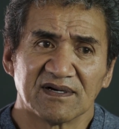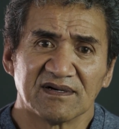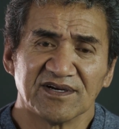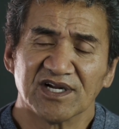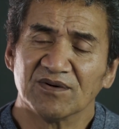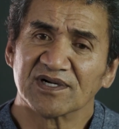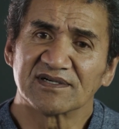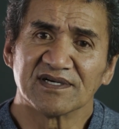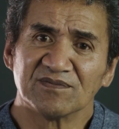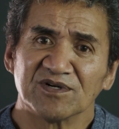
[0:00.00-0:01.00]
you know what,
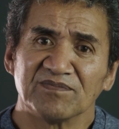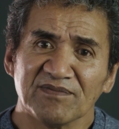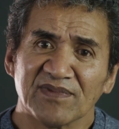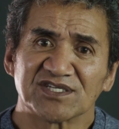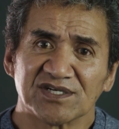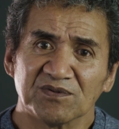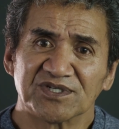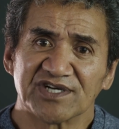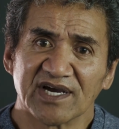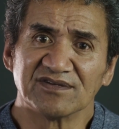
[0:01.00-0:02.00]
there wouldn't be much I would
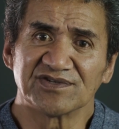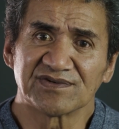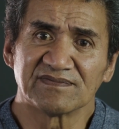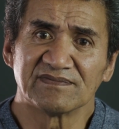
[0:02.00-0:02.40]
change.